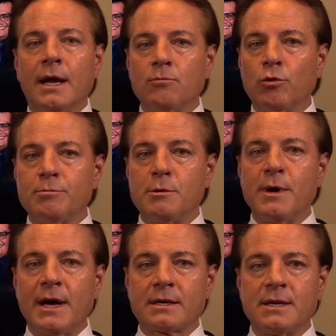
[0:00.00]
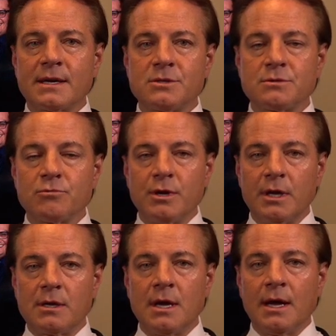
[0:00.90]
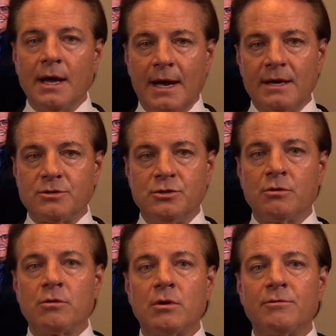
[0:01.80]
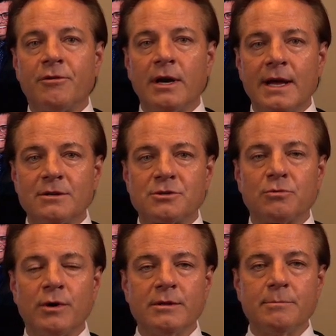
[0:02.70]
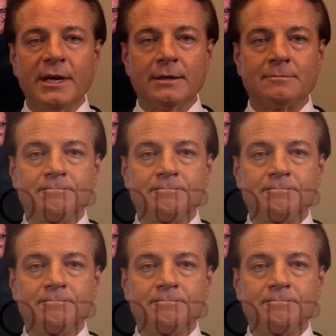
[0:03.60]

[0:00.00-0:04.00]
and we'll be back next week as your financial weatherman.